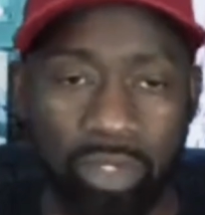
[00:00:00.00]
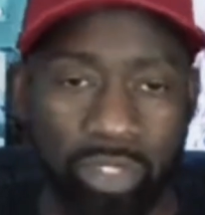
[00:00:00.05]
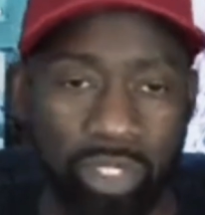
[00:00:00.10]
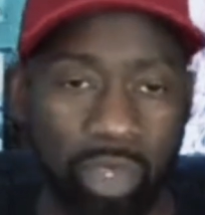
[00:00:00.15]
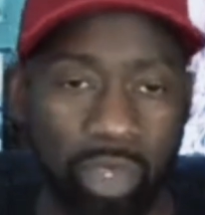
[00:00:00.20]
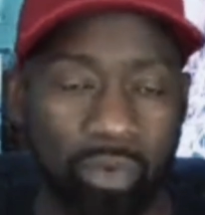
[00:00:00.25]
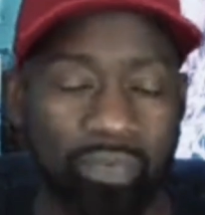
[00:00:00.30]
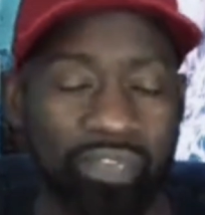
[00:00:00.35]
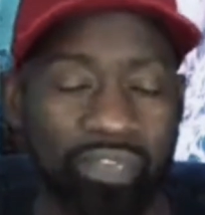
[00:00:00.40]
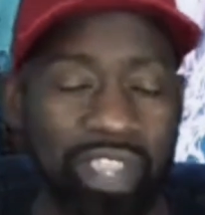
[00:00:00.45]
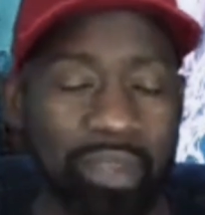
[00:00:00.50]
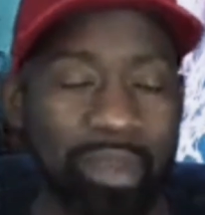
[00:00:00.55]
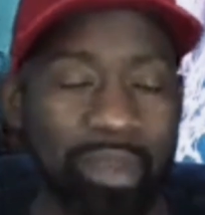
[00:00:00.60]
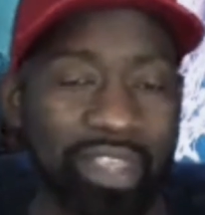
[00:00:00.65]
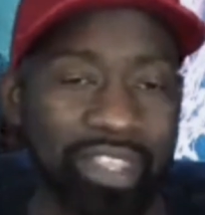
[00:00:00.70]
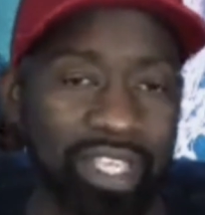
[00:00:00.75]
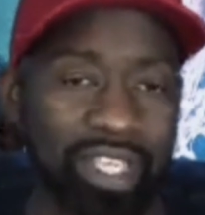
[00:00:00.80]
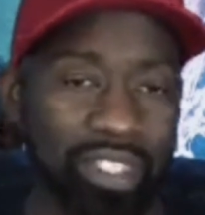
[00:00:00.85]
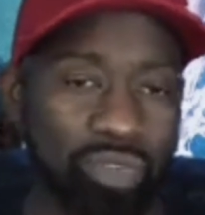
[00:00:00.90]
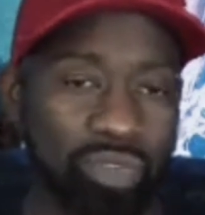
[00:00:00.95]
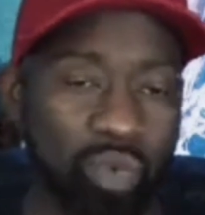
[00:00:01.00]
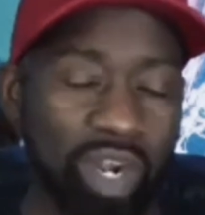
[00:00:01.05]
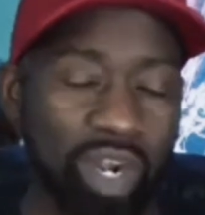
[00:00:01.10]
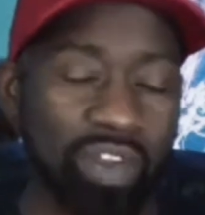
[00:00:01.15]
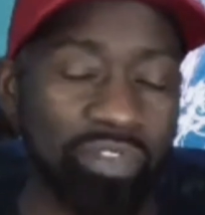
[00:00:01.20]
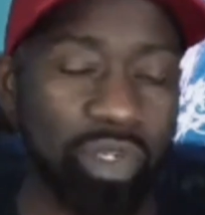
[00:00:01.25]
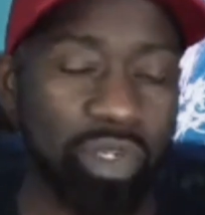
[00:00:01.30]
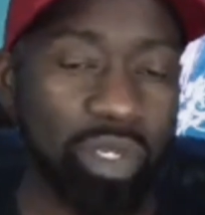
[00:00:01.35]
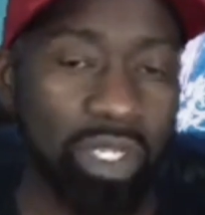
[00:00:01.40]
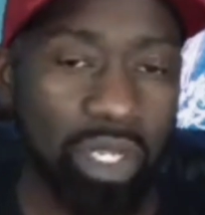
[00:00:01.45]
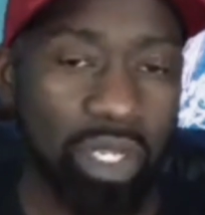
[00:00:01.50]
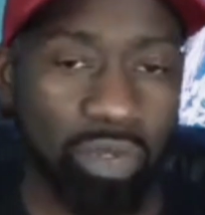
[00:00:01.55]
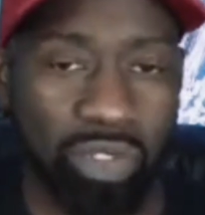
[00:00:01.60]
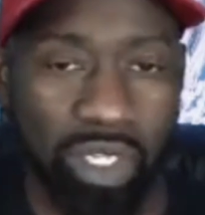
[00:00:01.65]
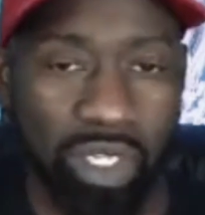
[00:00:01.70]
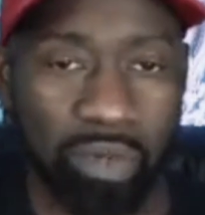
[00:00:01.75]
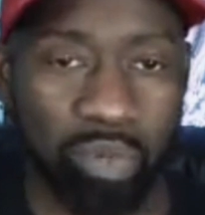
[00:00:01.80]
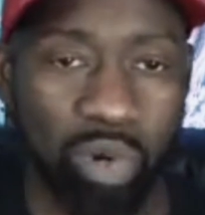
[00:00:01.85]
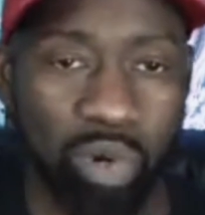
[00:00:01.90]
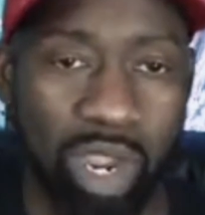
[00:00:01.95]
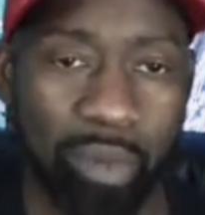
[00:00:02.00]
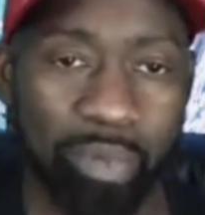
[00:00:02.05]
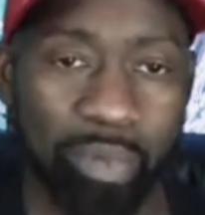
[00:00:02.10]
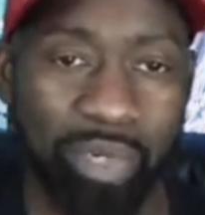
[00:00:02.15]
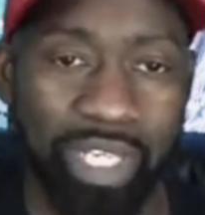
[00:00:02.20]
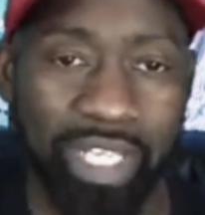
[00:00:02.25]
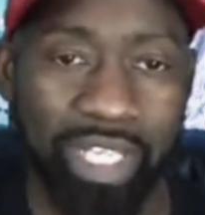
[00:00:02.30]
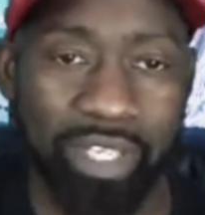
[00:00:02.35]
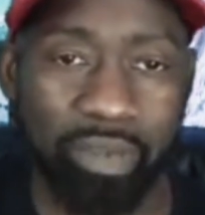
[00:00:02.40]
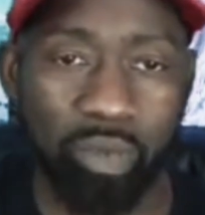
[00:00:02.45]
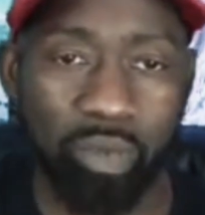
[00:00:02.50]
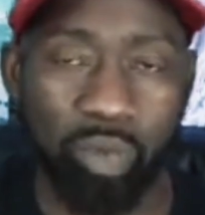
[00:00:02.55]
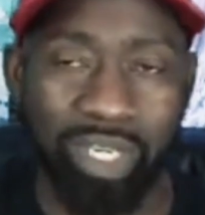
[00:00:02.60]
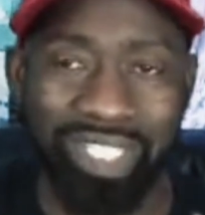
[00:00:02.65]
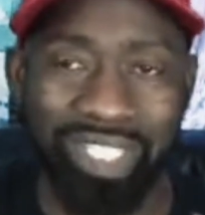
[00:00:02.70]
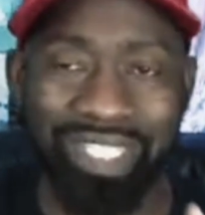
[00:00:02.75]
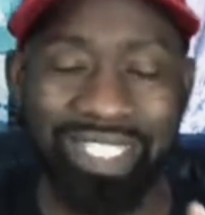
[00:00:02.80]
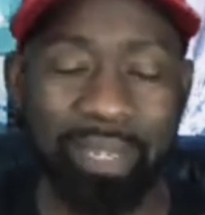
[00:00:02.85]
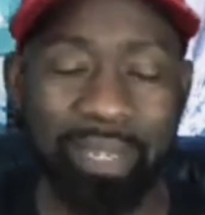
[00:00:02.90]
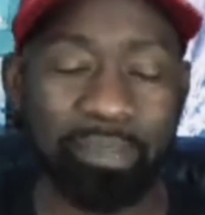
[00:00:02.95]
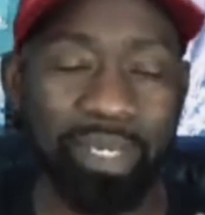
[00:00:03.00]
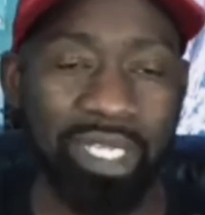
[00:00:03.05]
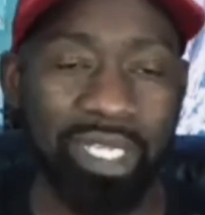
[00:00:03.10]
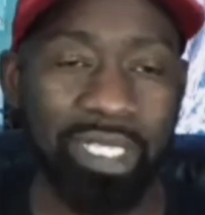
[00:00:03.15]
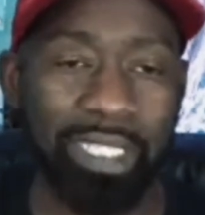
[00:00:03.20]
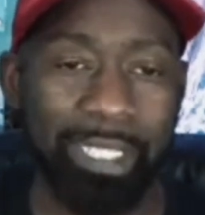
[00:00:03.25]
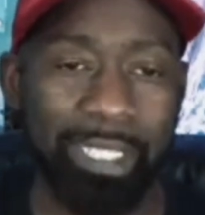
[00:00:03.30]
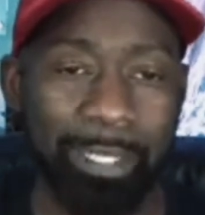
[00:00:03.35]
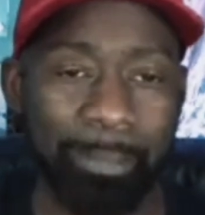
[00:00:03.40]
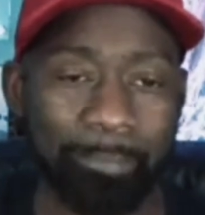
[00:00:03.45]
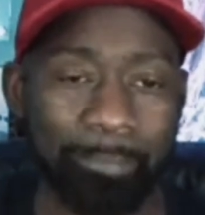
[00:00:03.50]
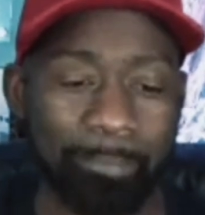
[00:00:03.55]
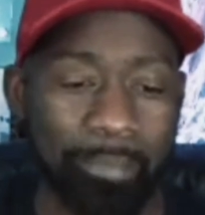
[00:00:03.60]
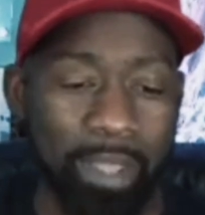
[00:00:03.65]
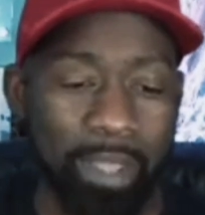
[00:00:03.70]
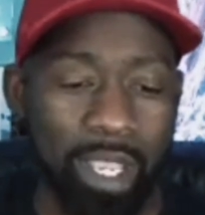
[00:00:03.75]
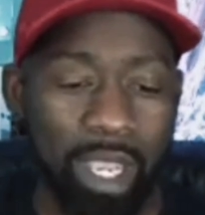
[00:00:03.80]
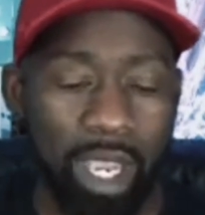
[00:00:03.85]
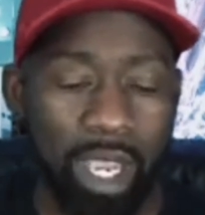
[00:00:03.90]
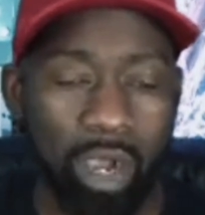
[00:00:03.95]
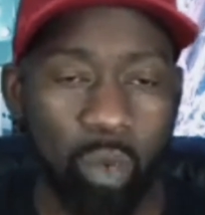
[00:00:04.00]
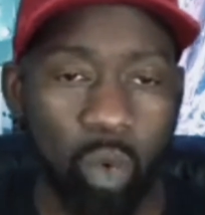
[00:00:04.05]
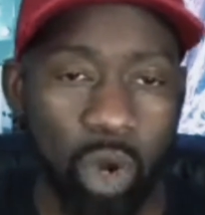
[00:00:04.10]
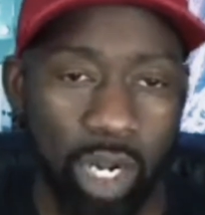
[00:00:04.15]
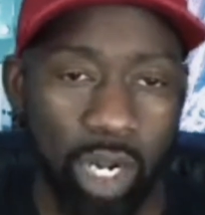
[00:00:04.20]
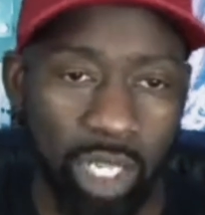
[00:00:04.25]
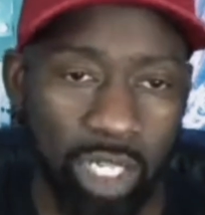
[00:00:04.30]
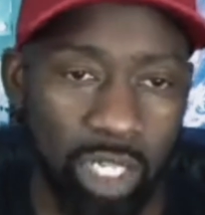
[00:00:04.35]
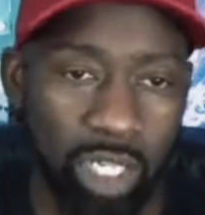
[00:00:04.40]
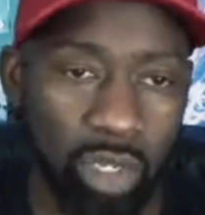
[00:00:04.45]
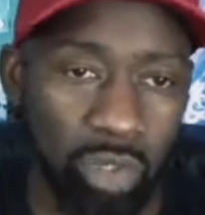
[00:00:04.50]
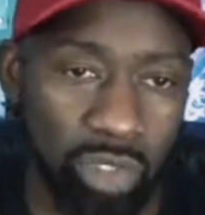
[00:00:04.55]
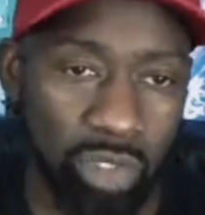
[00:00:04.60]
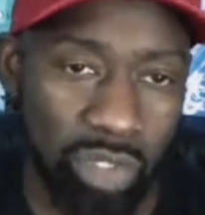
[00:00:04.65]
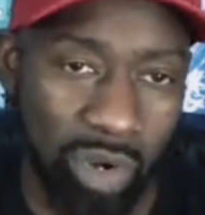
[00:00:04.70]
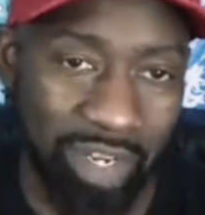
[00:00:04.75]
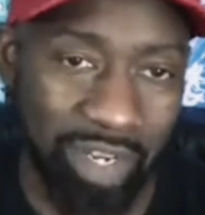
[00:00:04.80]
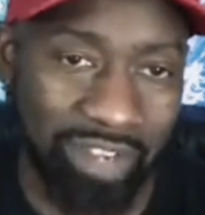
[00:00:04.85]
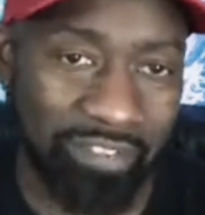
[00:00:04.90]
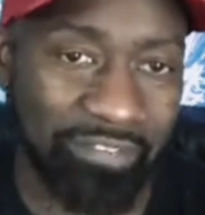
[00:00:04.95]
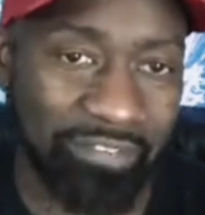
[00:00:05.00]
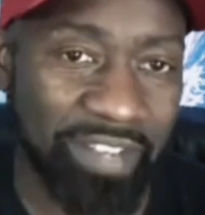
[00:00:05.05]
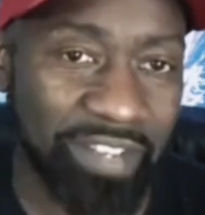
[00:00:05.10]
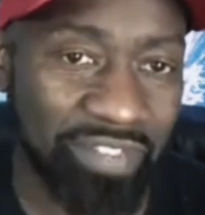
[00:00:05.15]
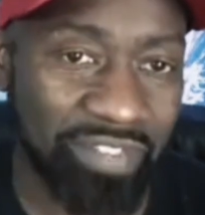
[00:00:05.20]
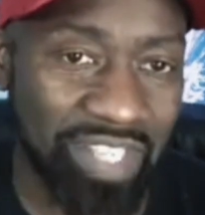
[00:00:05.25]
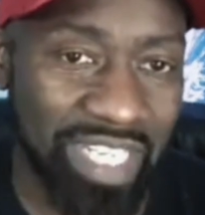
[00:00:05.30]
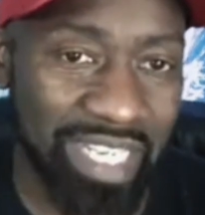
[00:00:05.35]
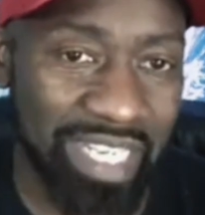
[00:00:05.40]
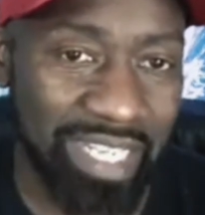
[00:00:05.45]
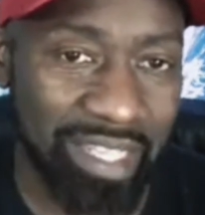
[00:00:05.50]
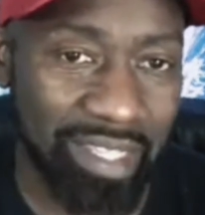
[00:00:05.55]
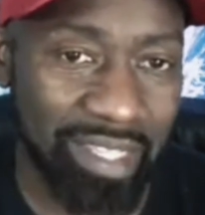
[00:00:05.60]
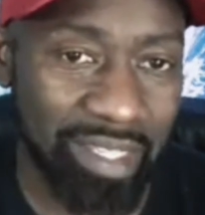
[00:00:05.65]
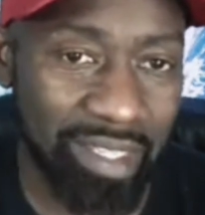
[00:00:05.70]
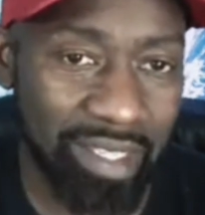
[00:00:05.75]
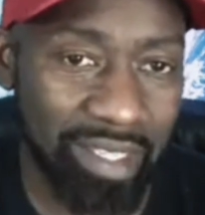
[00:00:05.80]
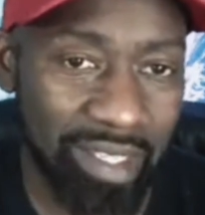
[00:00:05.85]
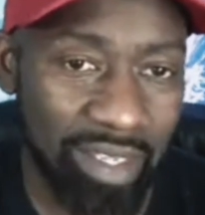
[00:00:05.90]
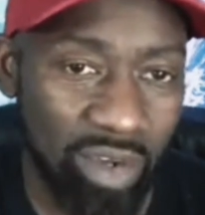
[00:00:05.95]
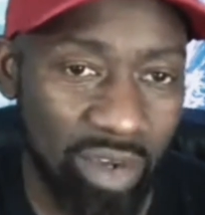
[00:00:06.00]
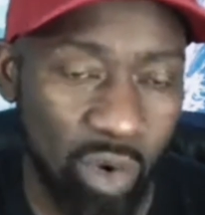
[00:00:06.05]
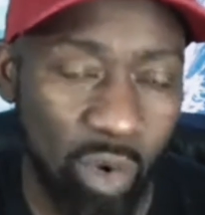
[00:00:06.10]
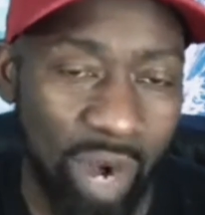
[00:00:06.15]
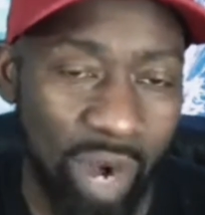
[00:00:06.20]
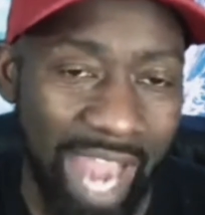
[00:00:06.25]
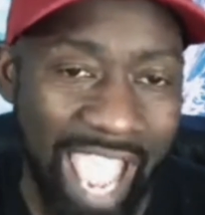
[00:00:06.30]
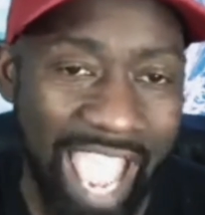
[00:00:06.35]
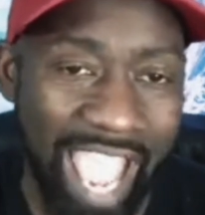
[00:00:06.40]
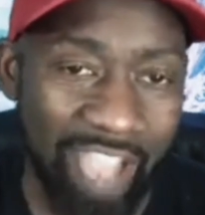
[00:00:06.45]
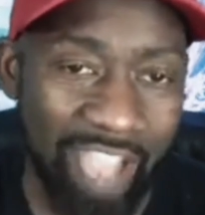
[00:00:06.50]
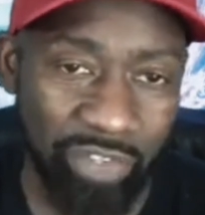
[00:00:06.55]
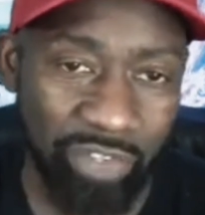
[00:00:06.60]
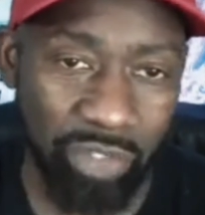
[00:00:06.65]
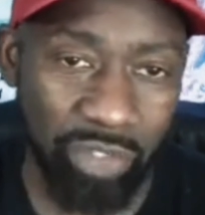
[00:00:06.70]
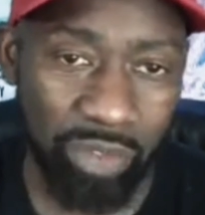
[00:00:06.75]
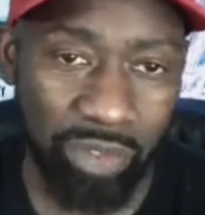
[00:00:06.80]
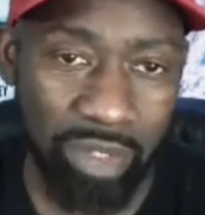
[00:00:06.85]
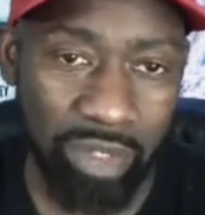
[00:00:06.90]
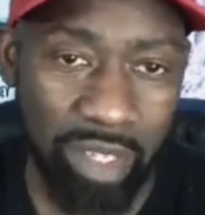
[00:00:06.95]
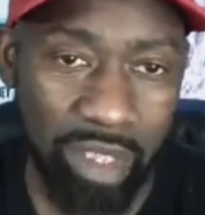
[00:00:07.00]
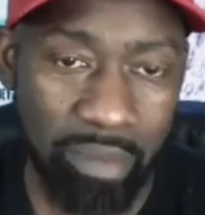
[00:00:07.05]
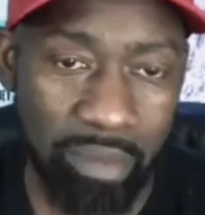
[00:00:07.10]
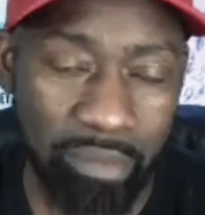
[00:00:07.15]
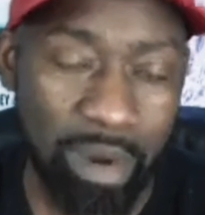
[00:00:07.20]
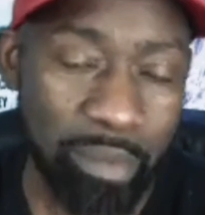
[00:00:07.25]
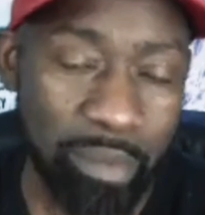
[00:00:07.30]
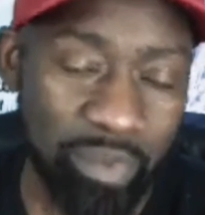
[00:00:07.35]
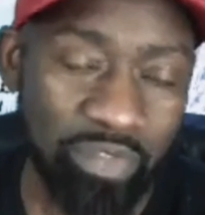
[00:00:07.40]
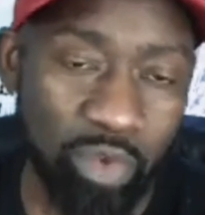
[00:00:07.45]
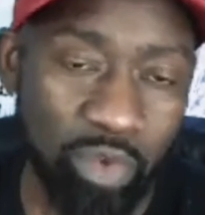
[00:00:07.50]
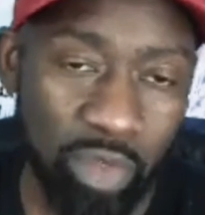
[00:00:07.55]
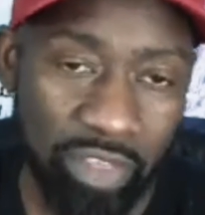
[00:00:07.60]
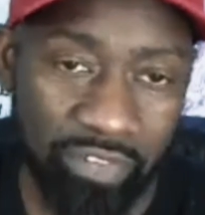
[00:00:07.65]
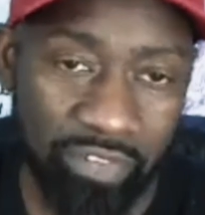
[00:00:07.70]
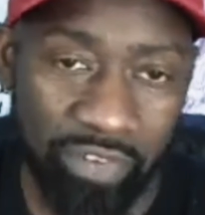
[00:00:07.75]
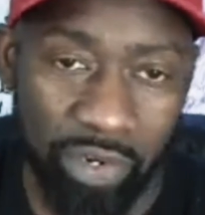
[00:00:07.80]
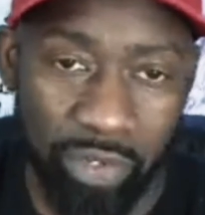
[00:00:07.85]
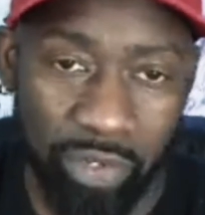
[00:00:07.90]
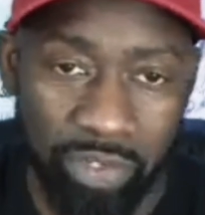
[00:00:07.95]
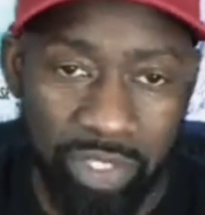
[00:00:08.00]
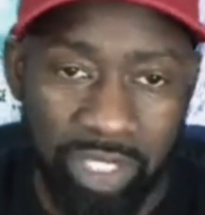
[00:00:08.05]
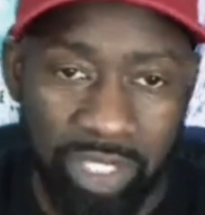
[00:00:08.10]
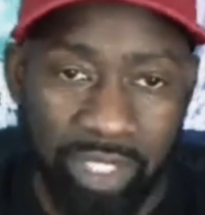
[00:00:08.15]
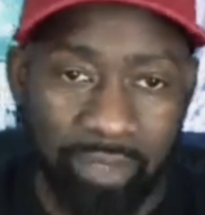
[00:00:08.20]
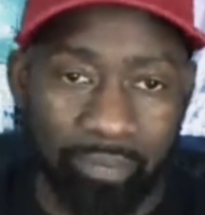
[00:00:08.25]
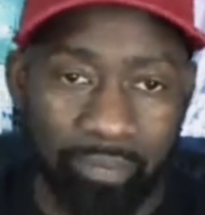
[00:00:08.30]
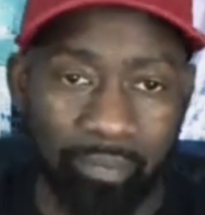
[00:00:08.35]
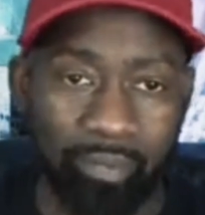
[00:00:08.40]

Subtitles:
So think about this. Whenever you close on a property, we typically want to close on the 15th or after, but before the 1st.